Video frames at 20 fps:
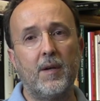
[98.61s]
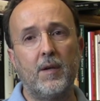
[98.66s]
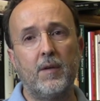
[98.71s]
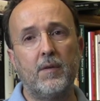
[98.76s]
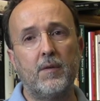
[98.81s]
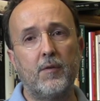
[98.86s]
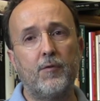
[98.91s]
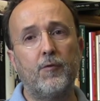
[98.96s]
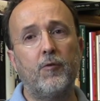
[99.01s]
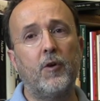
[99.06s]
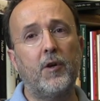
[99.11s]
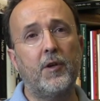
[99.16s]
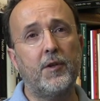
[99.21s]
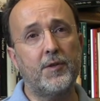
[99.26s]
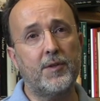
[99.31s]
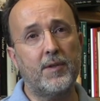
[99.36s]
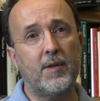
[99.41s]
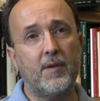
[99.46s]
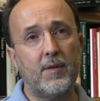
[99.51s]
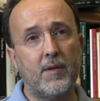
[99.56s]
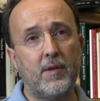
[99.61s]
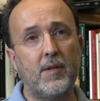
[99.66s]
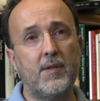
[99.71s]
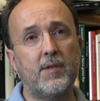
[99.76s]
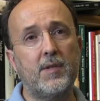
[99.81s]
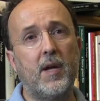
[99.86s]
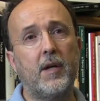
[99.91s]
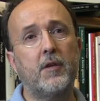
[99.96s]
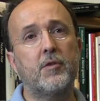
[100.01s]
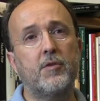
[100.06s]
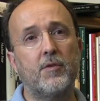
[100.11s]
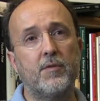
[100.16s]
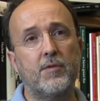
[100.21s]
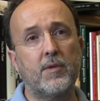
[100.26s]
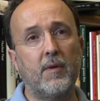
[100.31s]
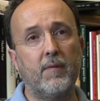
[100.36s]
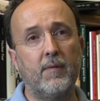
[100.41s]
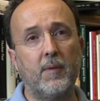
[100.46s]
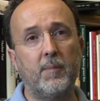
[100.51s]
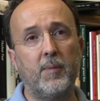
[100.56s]
in the first three
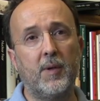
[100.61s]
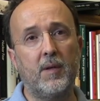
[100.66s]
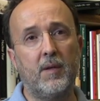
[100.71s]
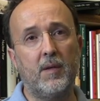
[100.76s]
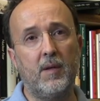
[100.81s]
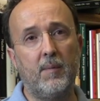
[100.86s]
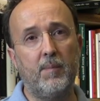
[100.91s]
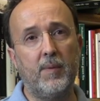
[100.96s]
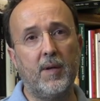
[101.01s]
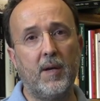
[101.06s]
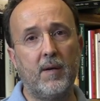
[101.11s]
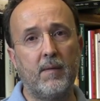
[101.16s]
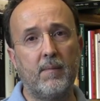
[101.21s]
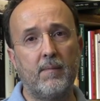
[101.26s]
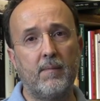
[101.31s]
sections of the Principia